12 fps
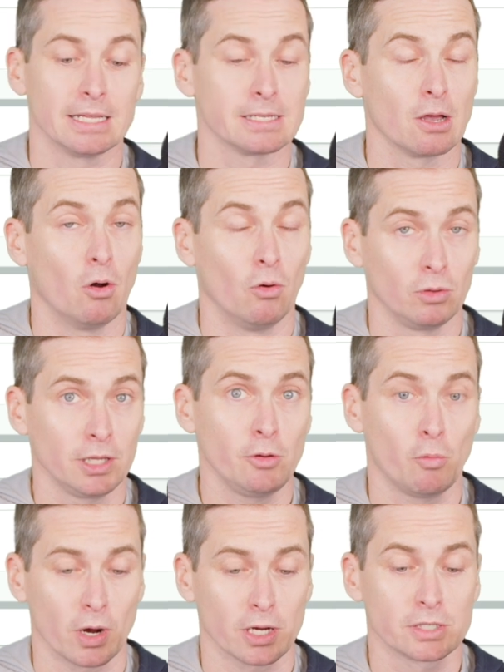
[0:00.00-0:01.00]
it only
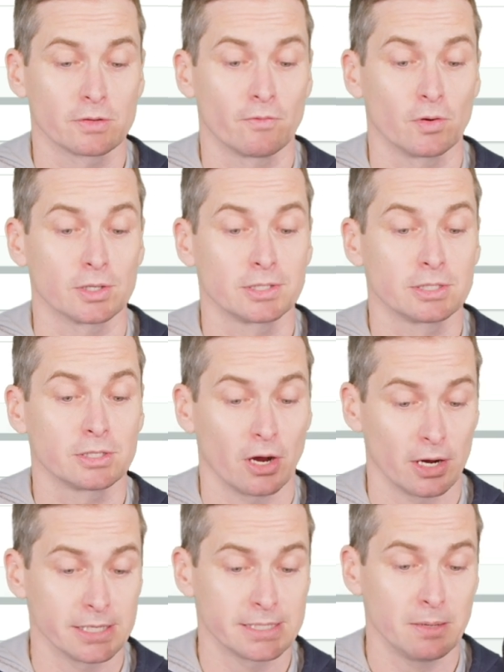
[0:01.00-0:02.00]
works for
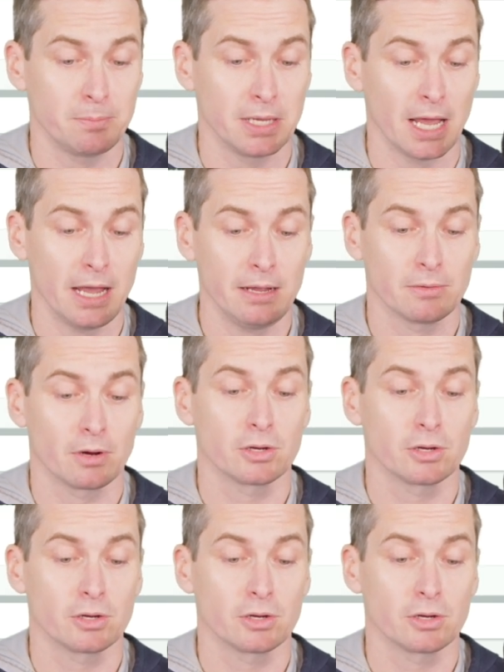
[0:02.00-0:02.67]
Target CPA